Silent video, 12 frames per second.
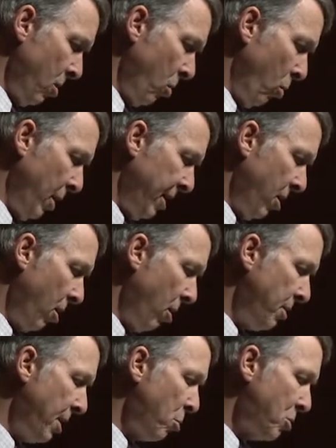When he
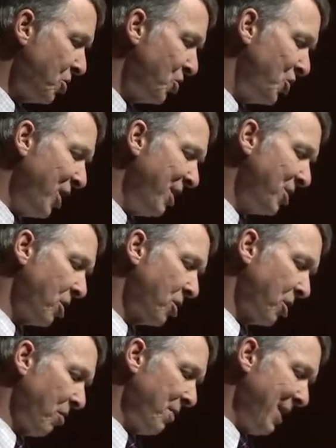heard that it was
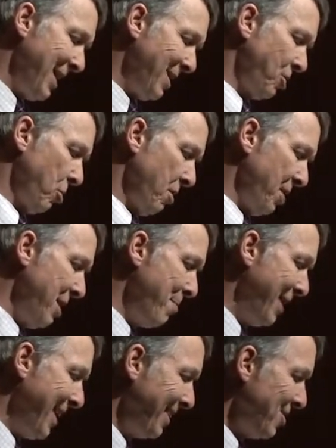Jesus of Nazareth, he
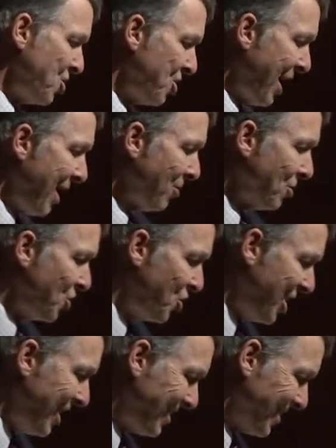began to shout,
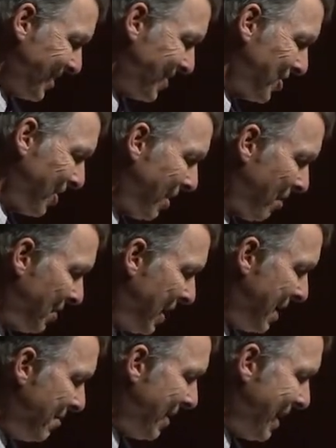Jesus, son of
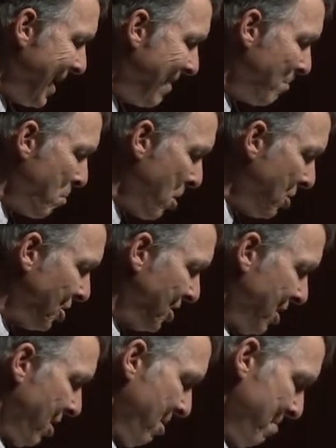David, have
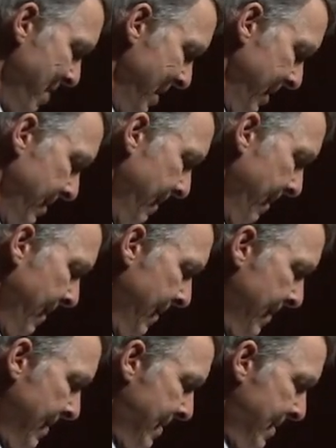mercy on me.
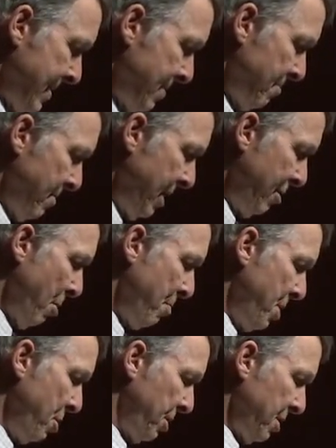Many
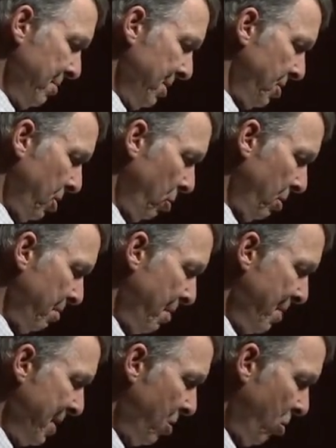rebuked him and told him to
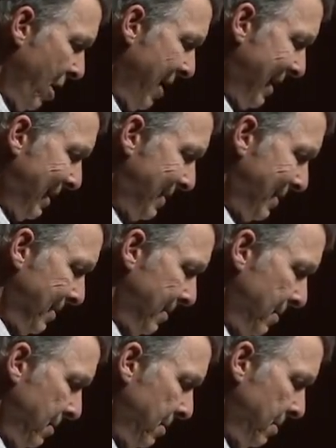be quiet,
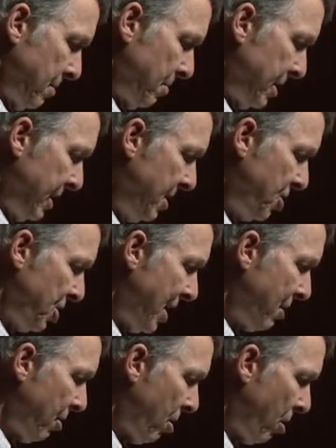but he
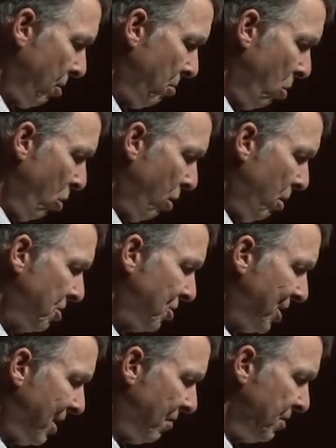shouted all the more,
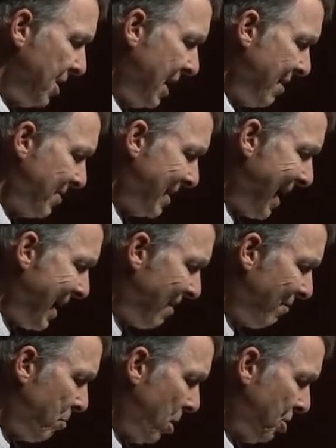Son of David,
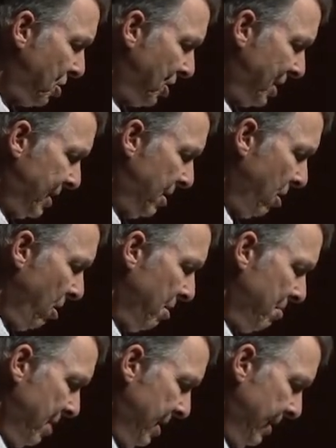have mercy
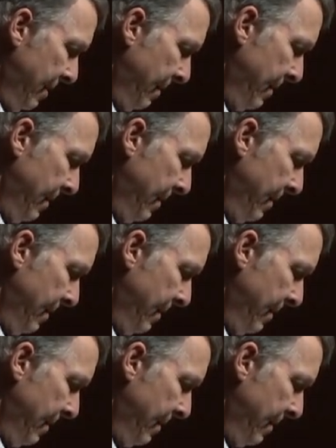on me.